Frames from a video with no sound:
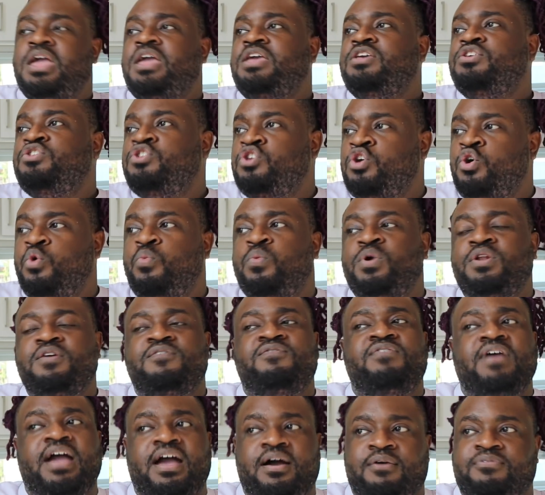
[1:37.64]
You would
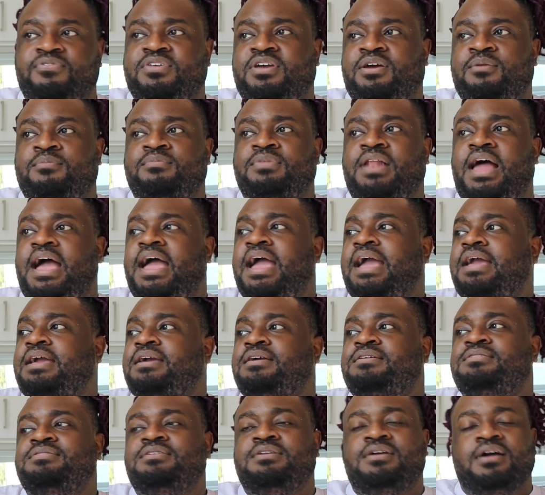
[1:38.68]
have found them.
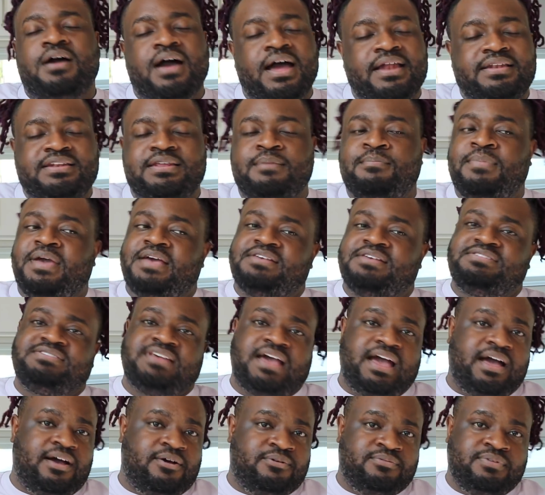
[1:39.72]
Like, cut the mess
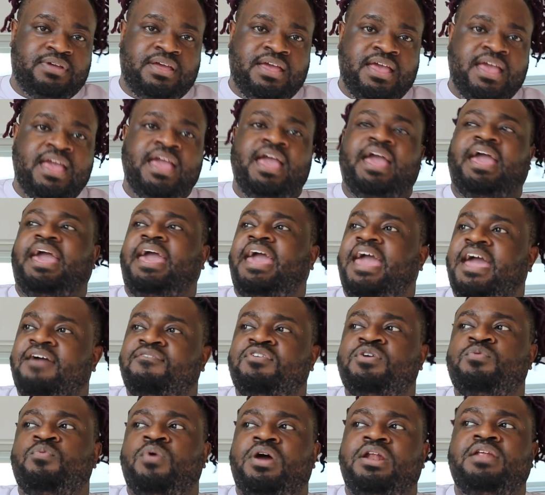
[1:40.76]
out.
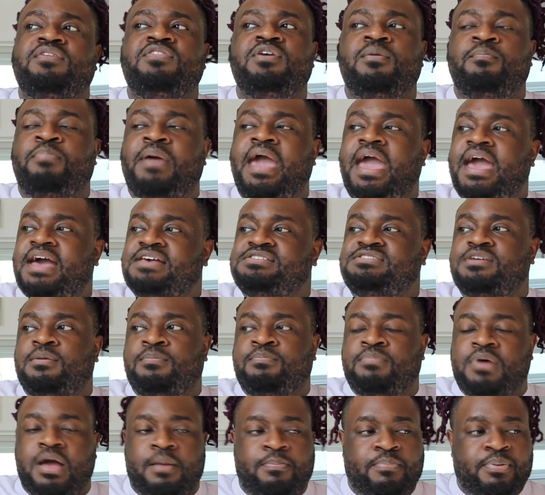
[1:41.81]
Every one of them passed
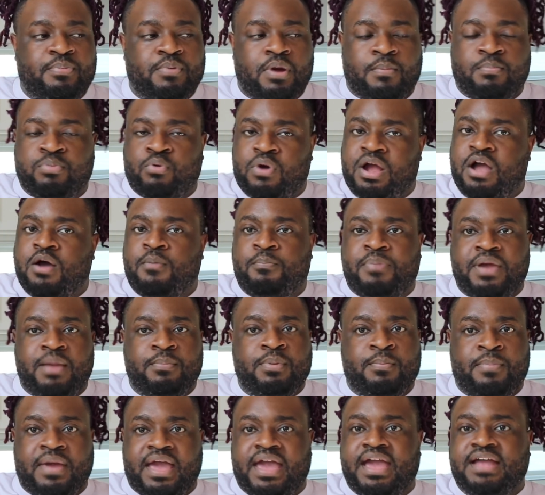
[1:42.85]
a brown
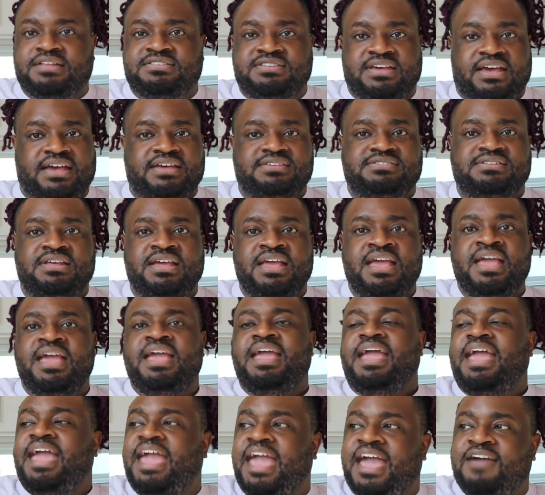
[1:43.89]
paper bag test.
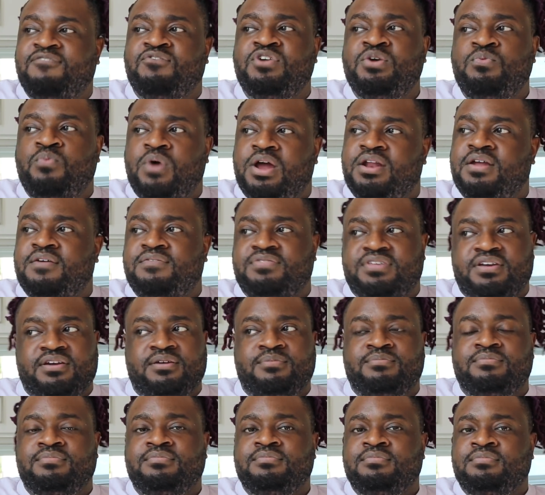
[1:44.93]
Every one of them.
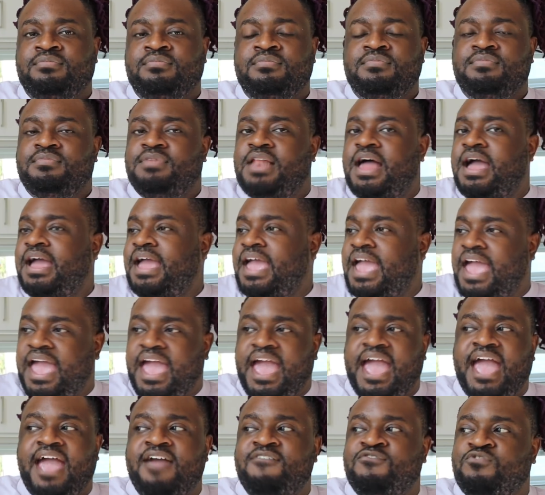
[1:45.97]
Like,
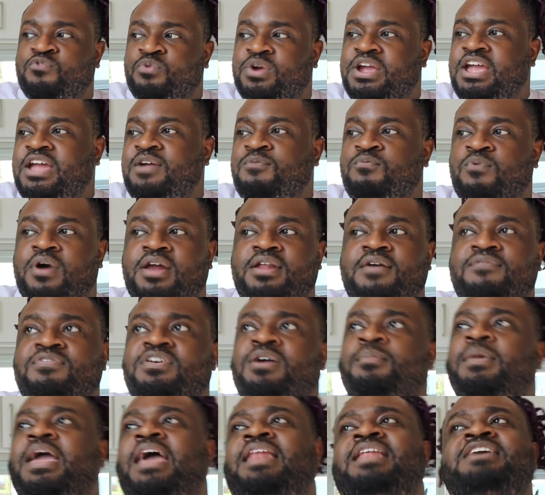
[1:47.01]
every one of
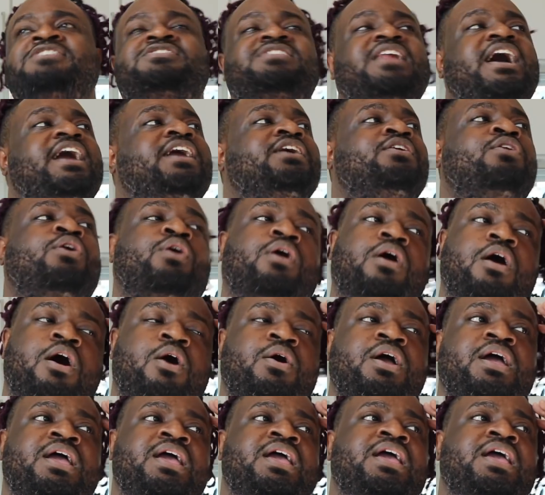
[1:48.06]
them. And it's like, girl,